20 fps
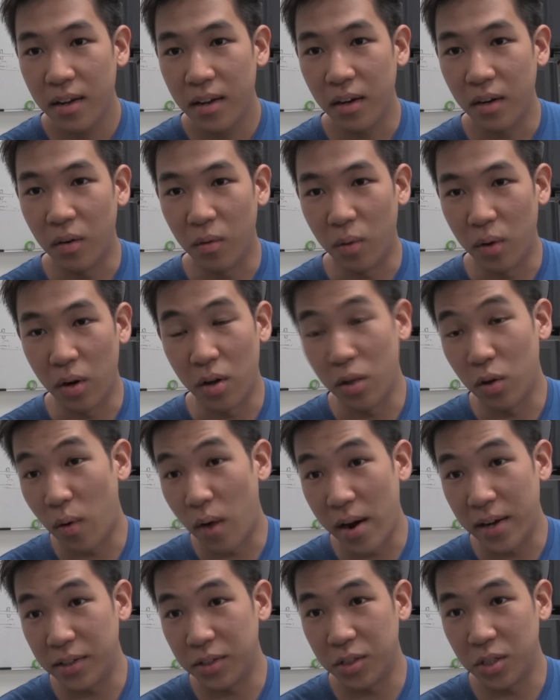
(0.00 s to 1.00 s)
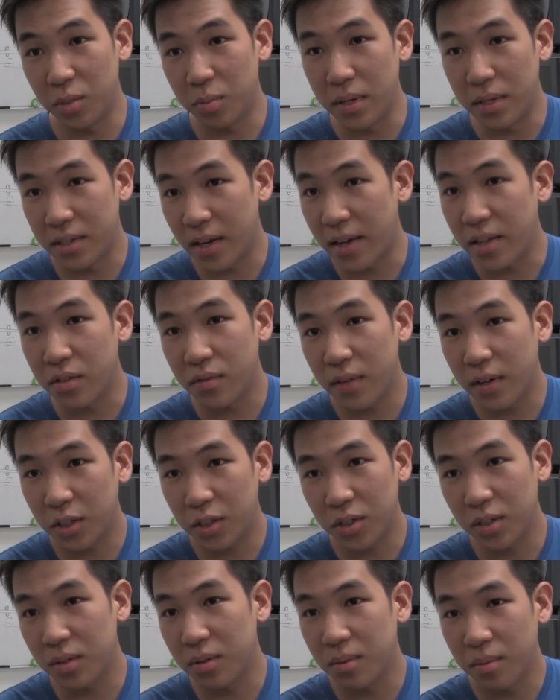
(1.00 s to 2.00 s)
you know, would otherwise just be science
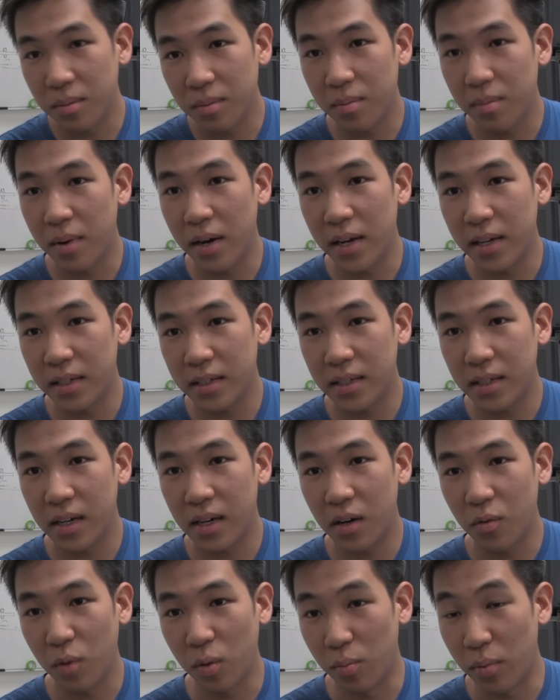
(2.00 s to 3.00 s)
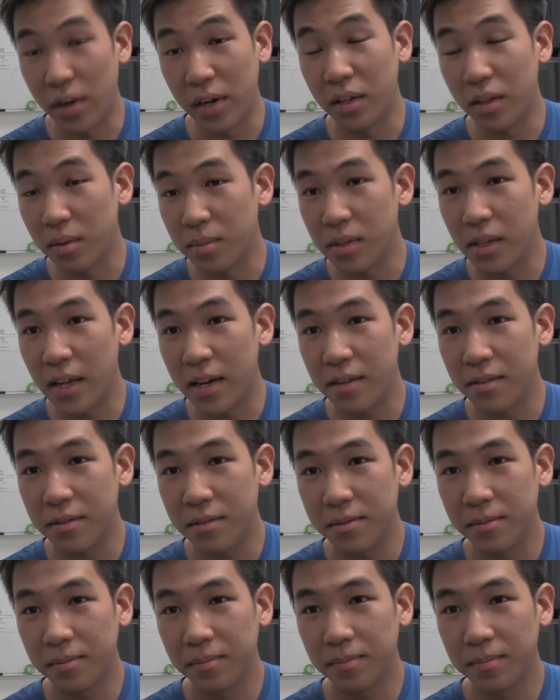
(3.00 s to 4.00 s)
fiction, but uh, we're bringing them to life.